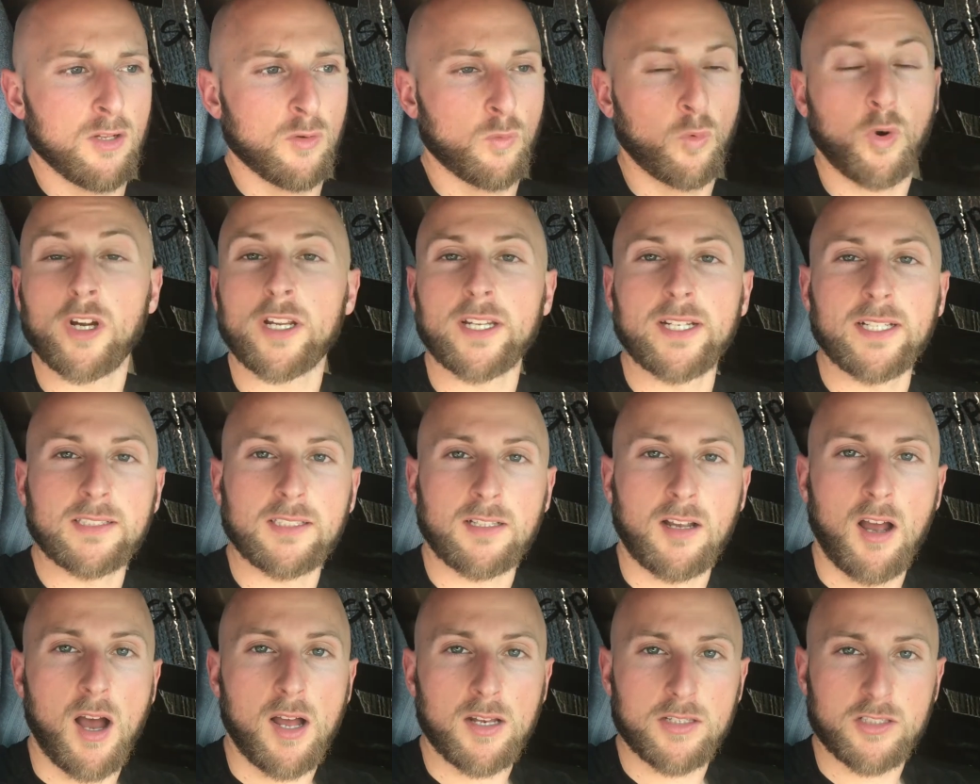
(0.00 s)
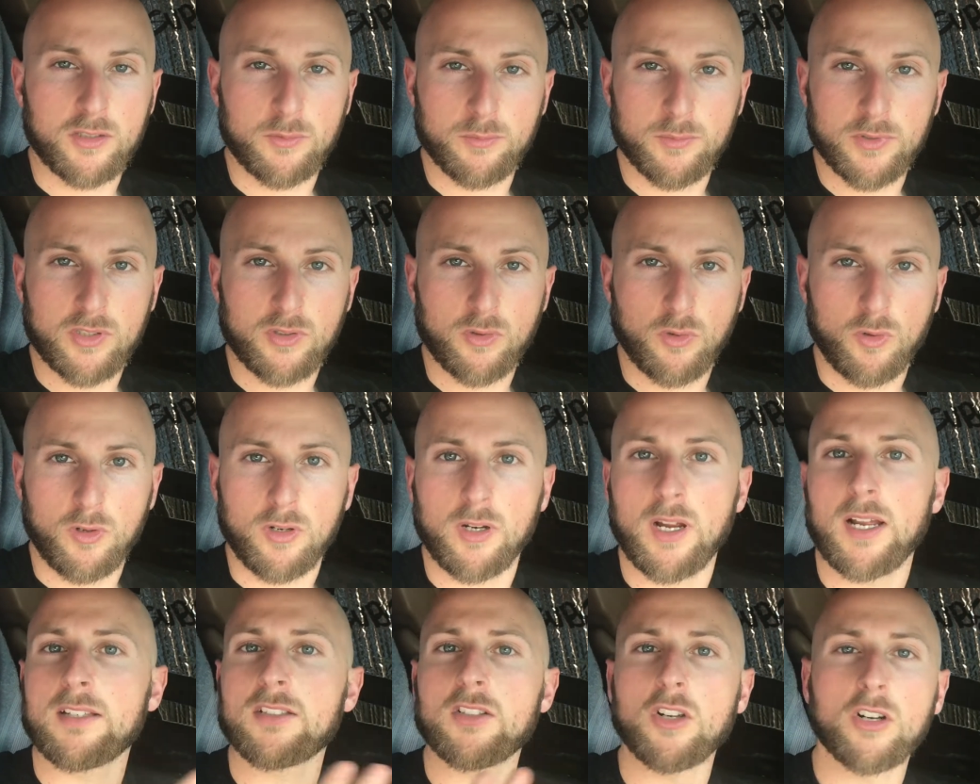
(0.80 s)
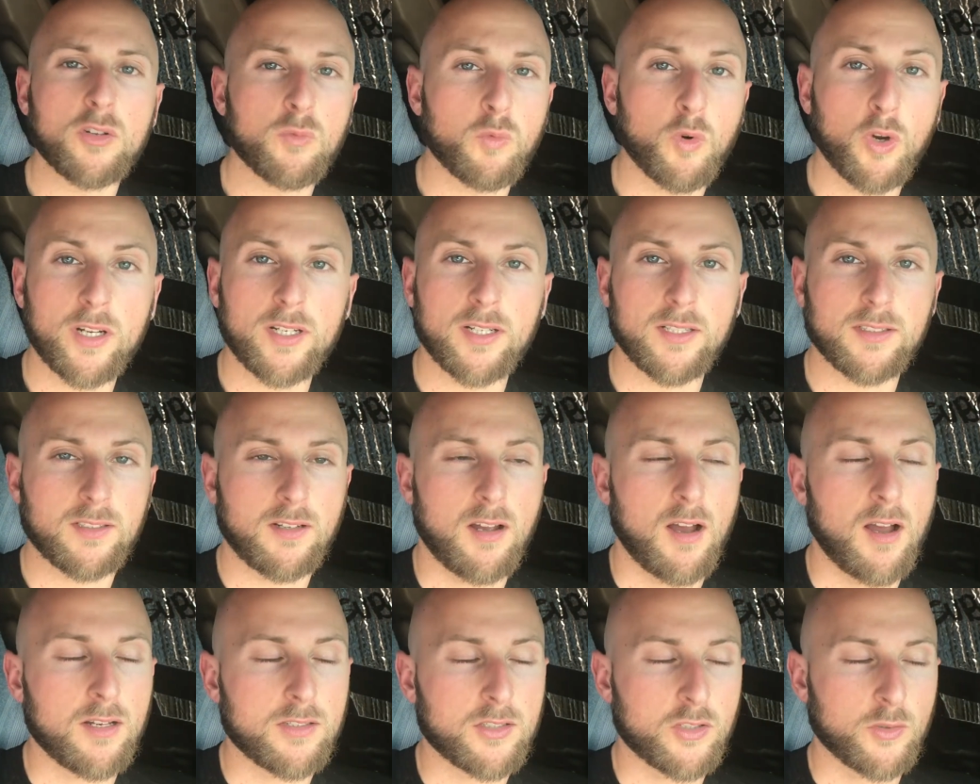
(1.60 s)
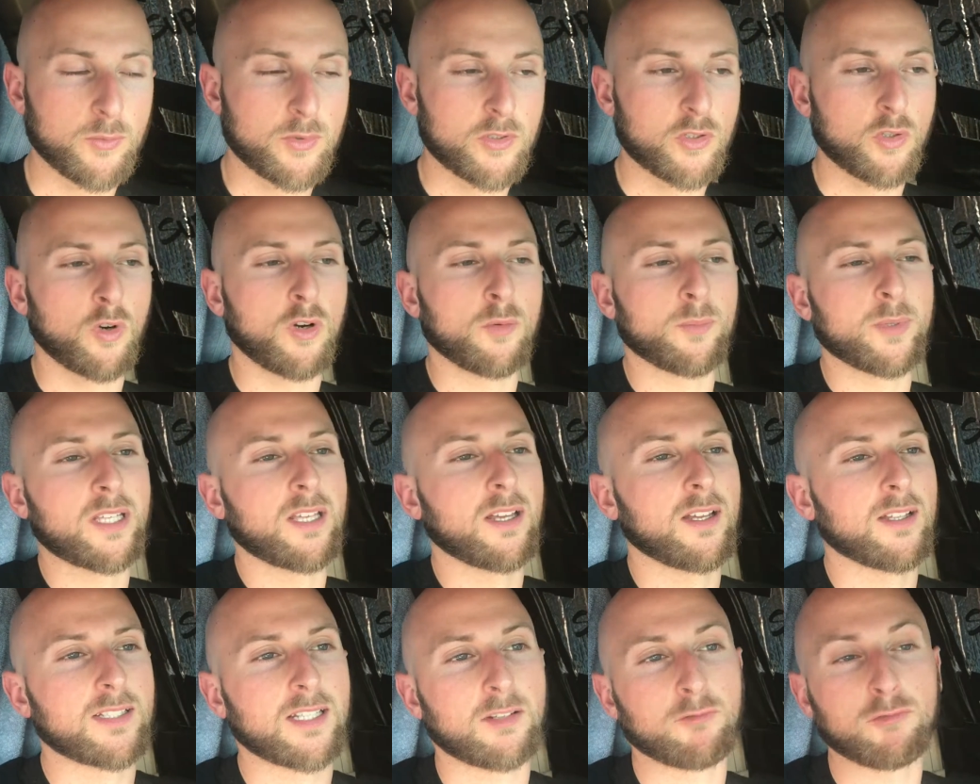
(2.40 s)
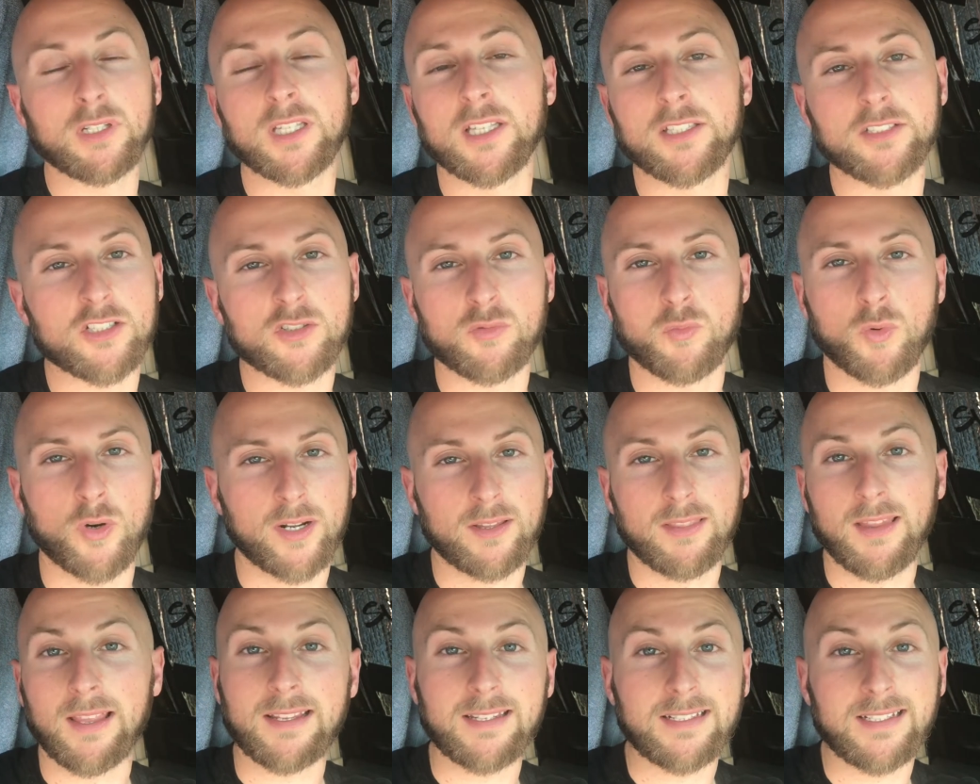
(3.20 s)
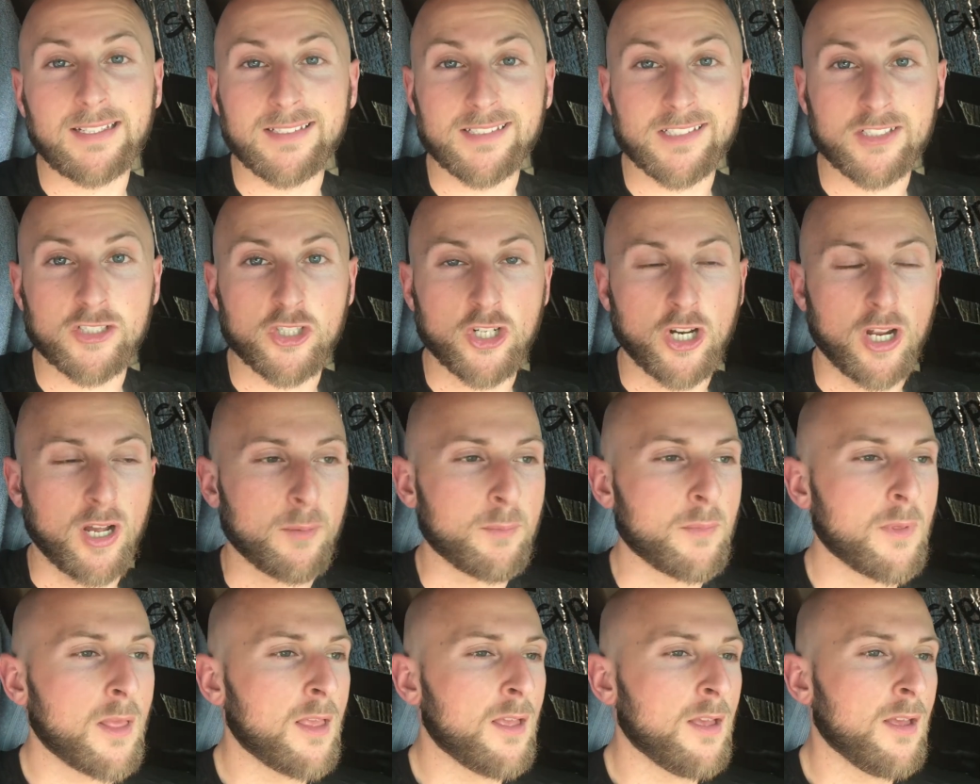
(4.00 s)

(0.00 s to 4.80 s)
working at the costume store, I started working at the costume store because I really just wanted like an easy job.